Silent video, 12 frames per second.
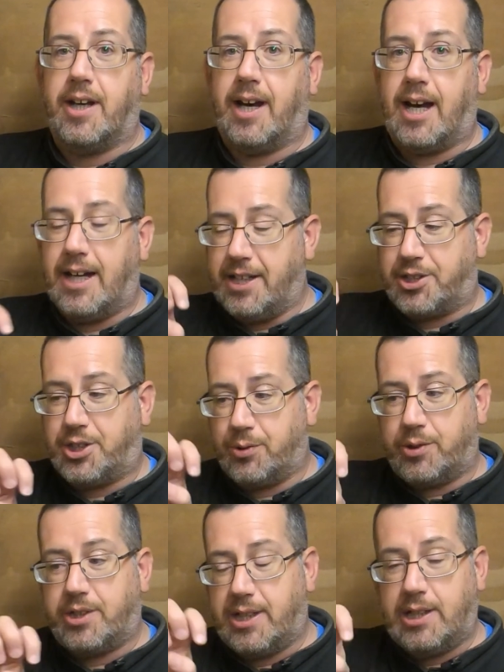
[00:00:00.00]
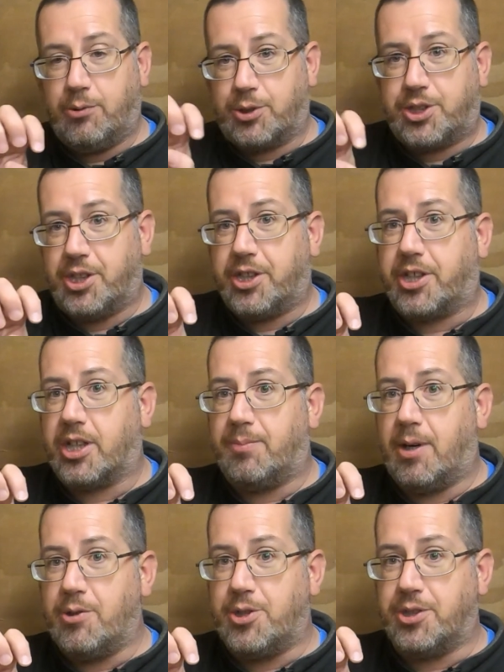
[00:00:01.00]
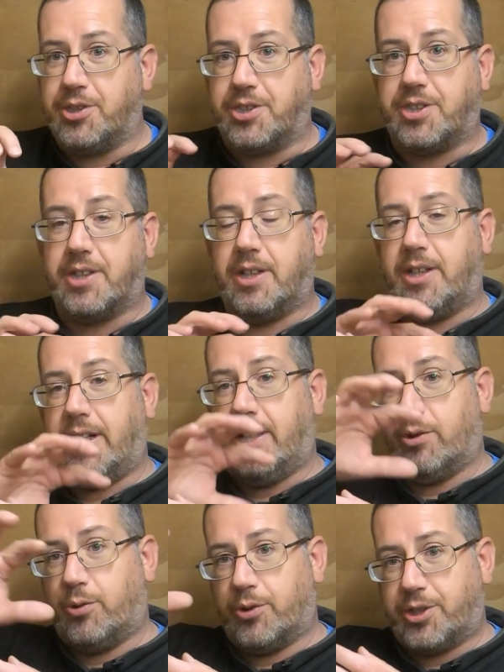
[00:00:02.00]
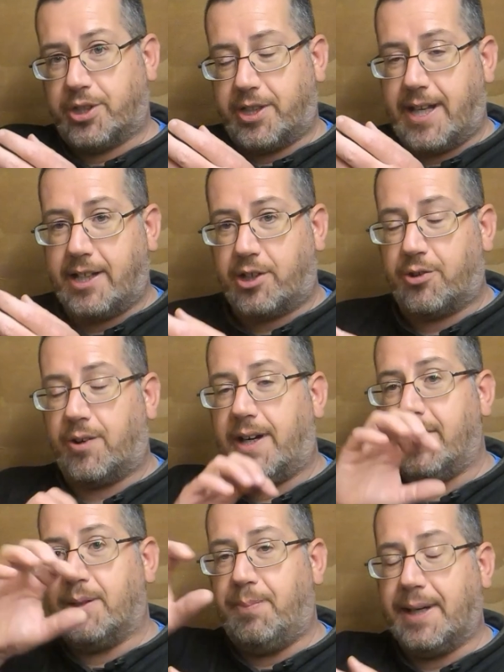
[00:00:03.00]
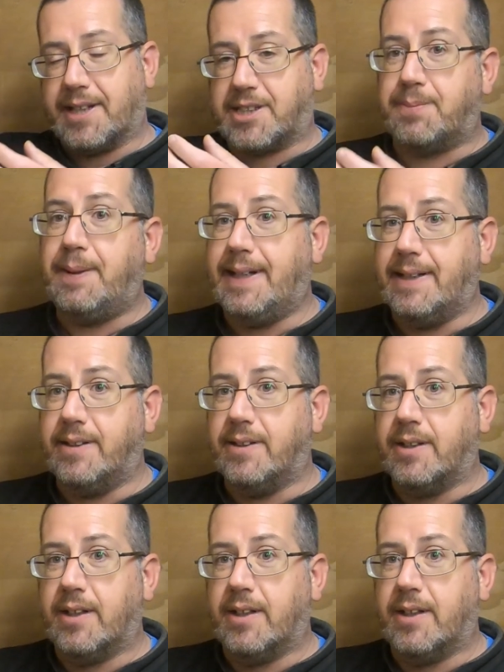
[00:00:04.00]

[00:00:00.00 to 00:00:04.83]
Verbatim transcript: uh, it's doing little circular motions in order to then create the bigger spin